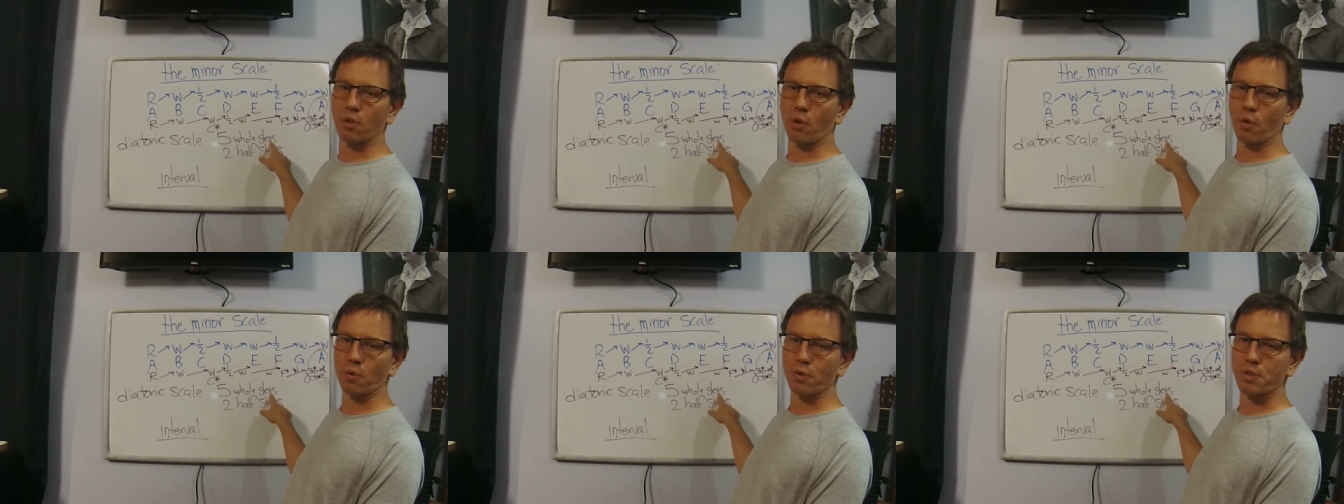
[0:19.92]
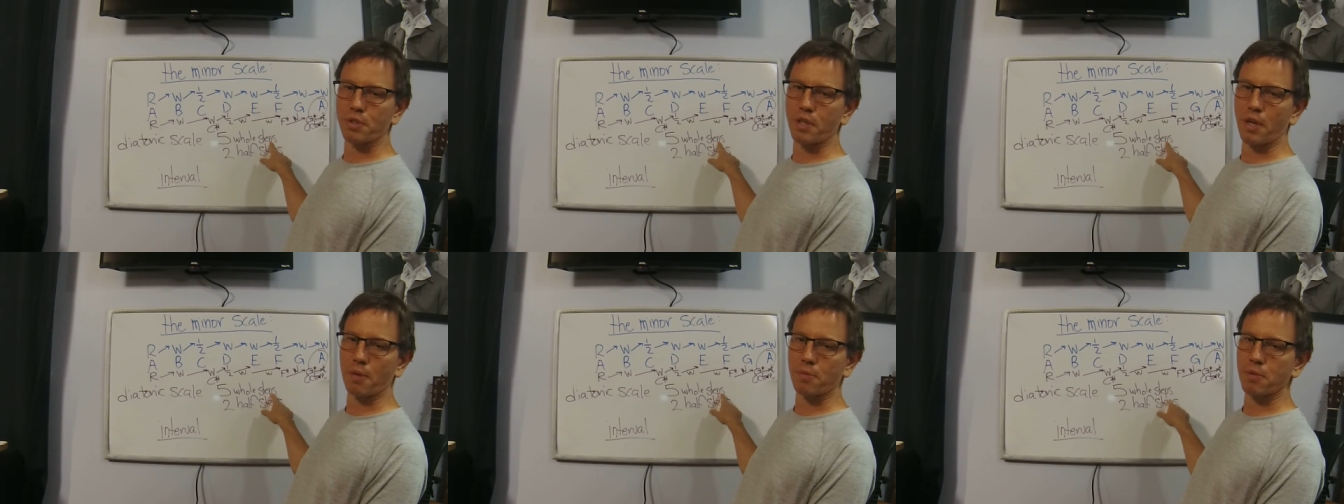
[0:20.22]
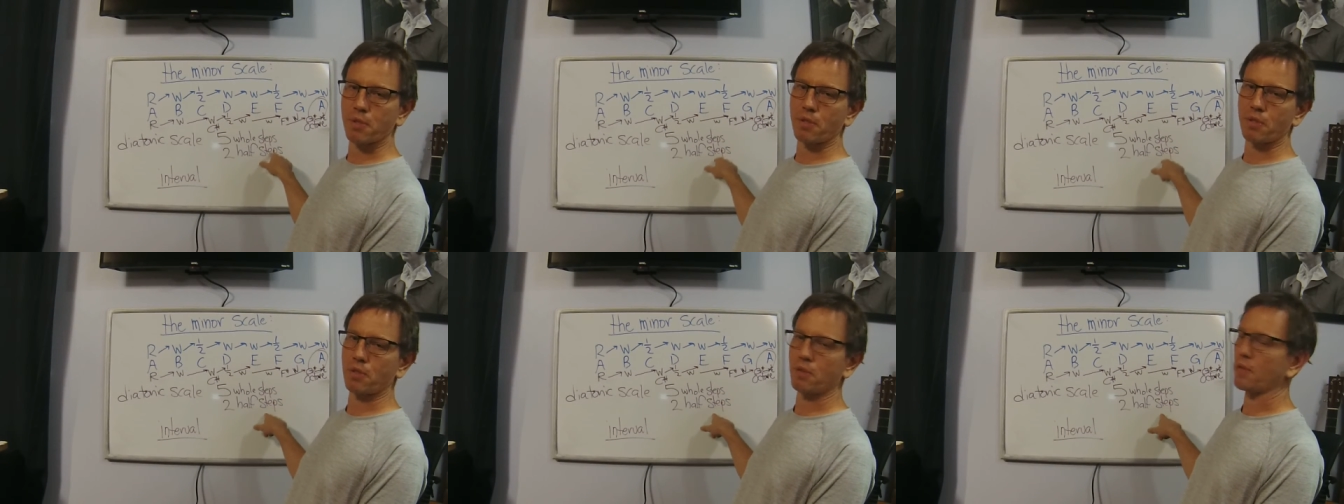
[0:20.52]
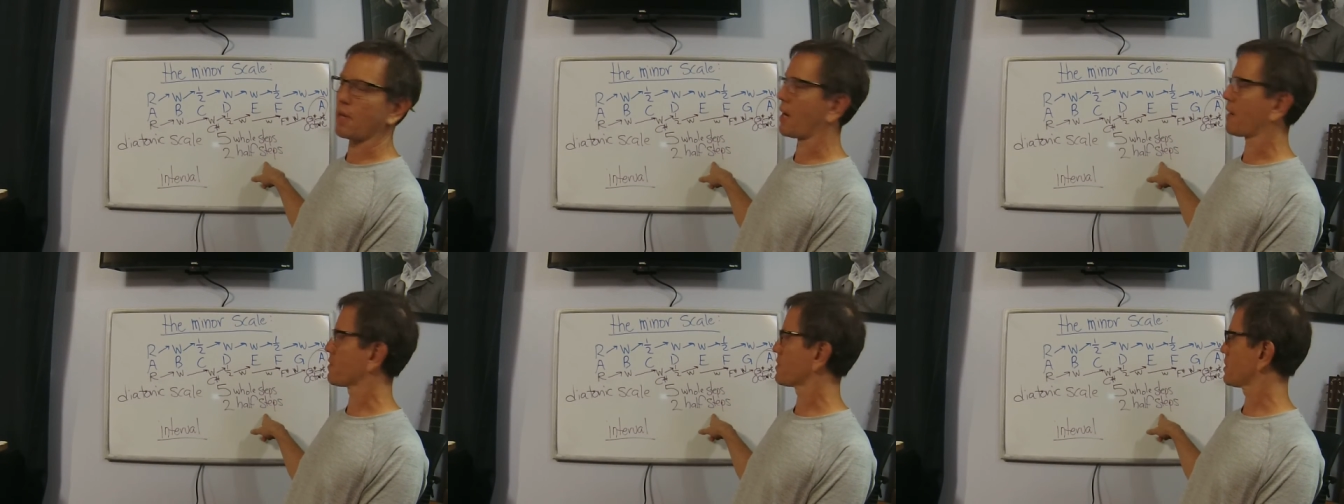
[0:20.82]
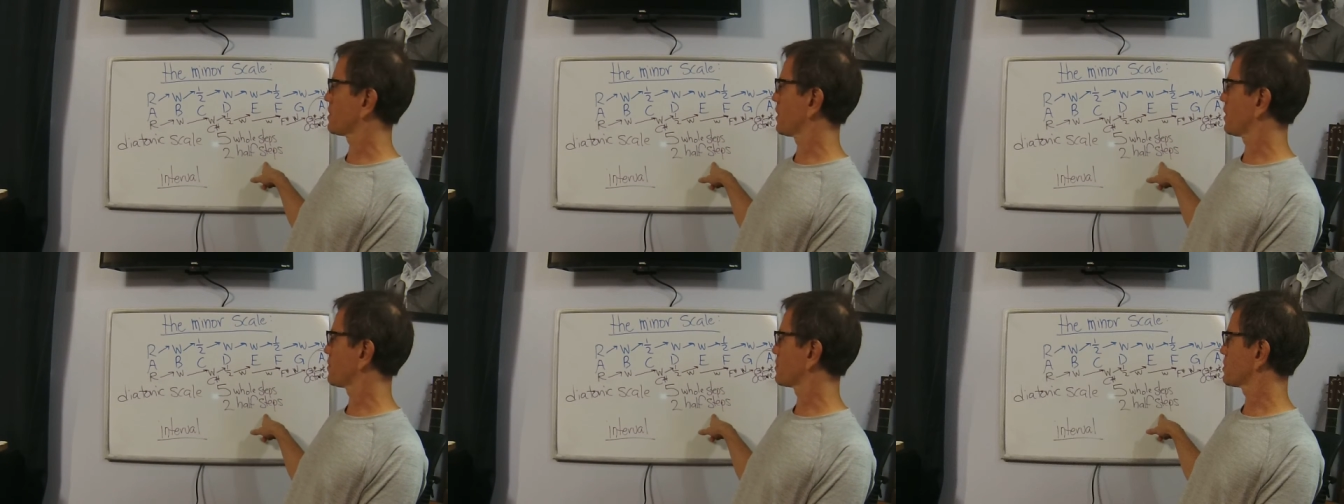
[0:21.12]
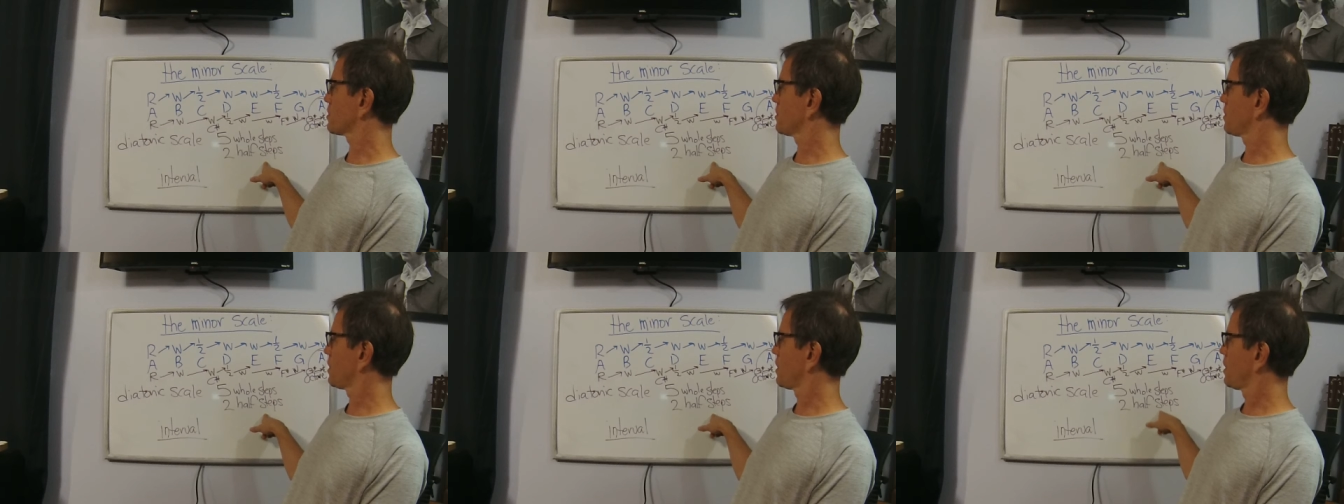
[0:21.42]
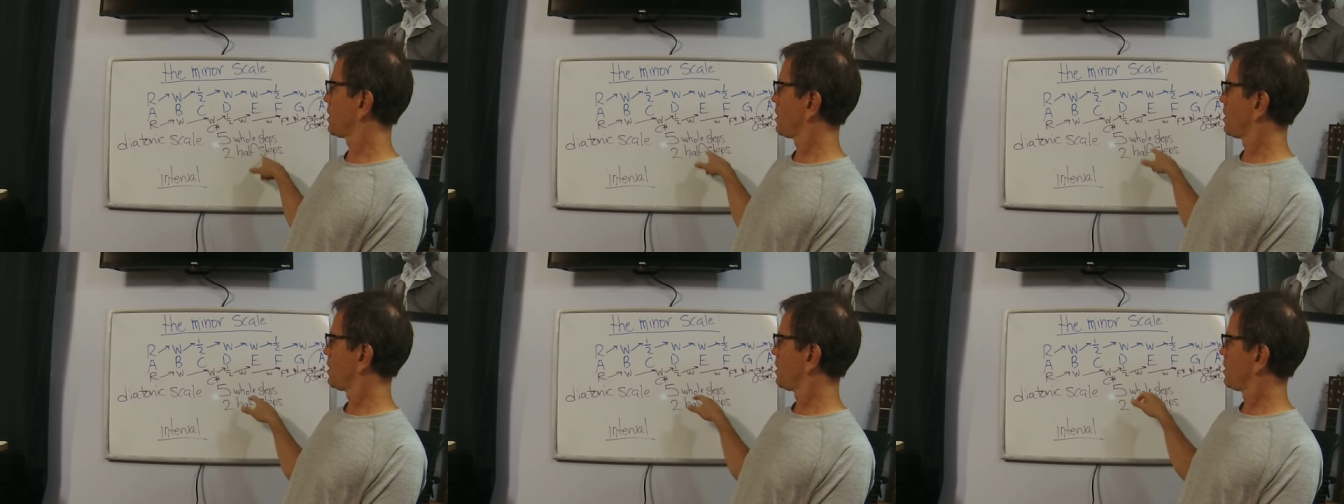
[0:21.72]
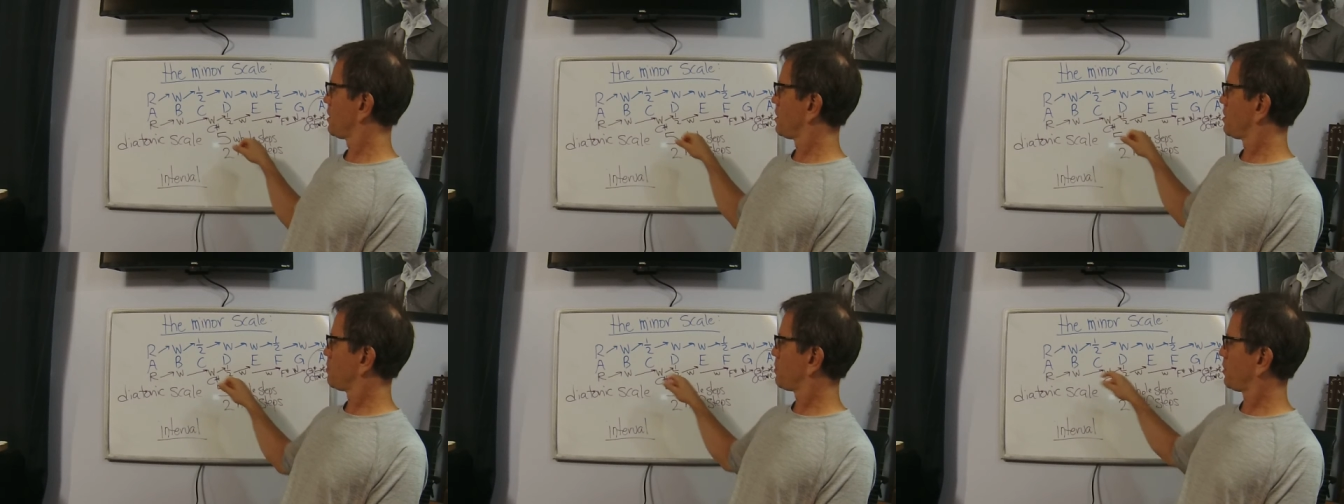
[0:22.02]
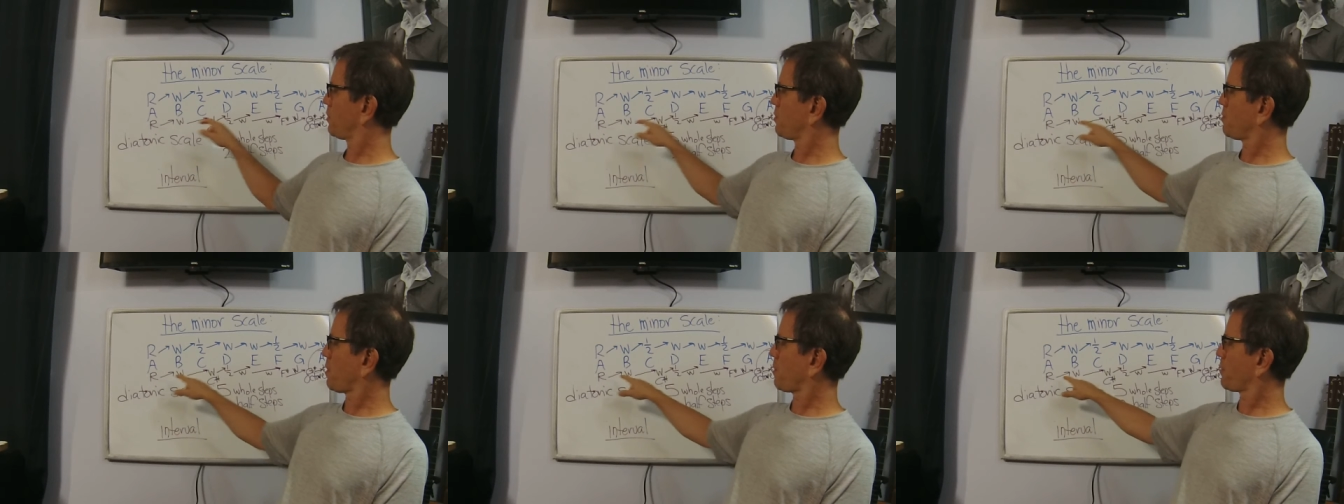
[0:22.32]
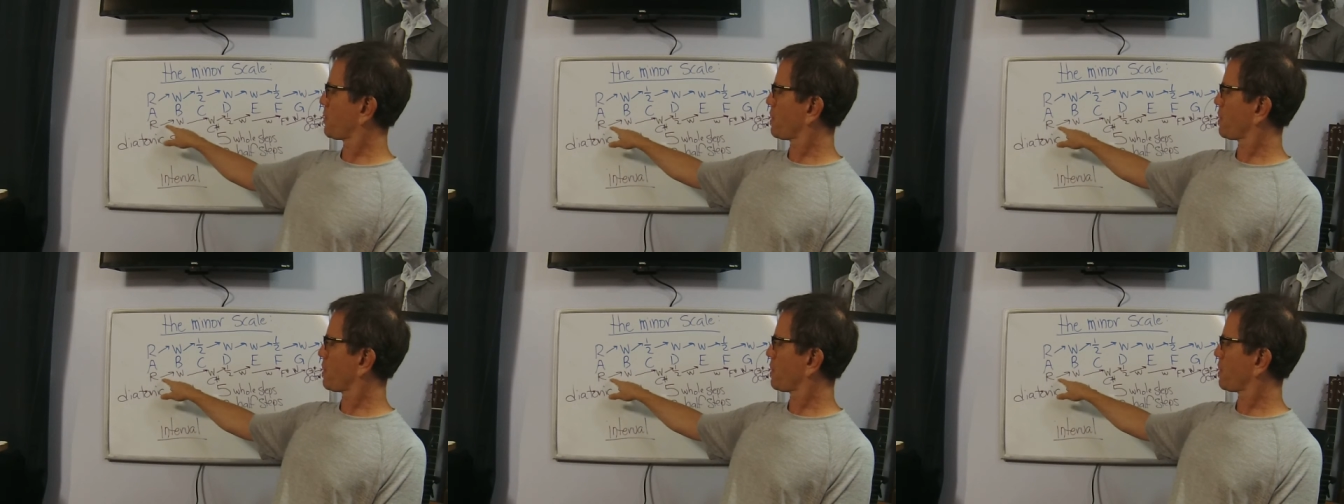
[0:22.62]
whole steps and 2 half steps. But remember,